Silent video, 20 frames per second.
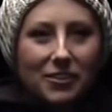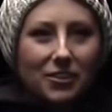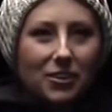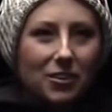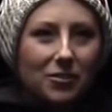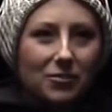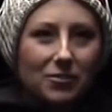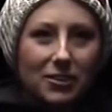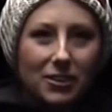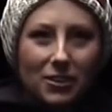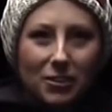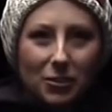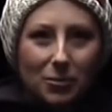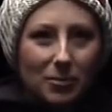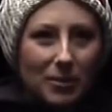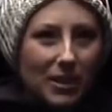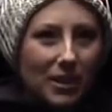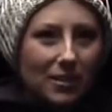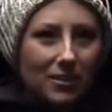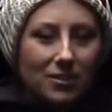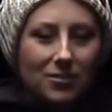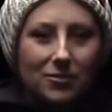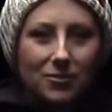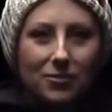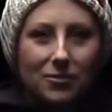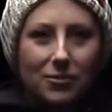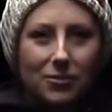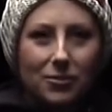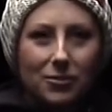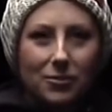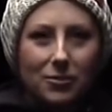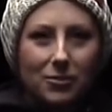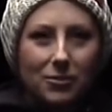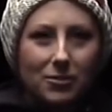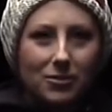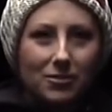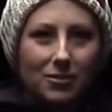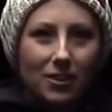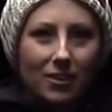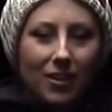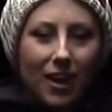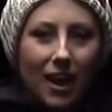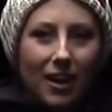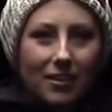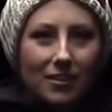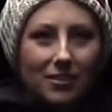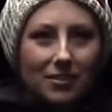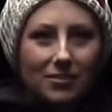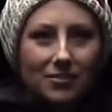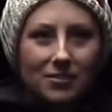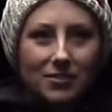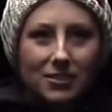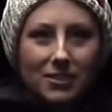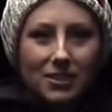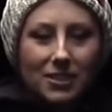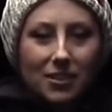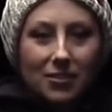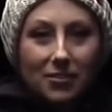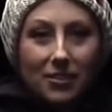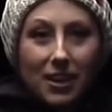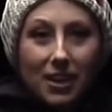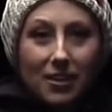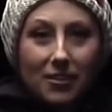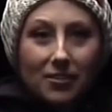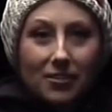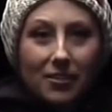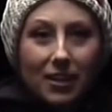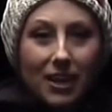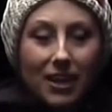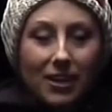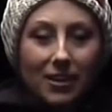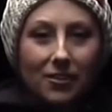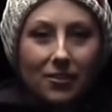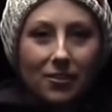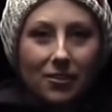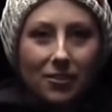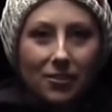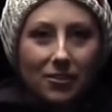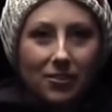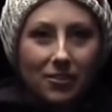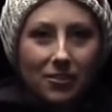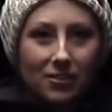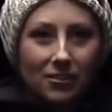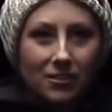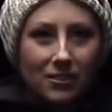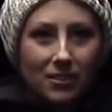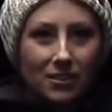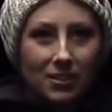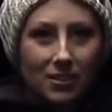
feel comfort or peace through a lot of stuff that I had to go through.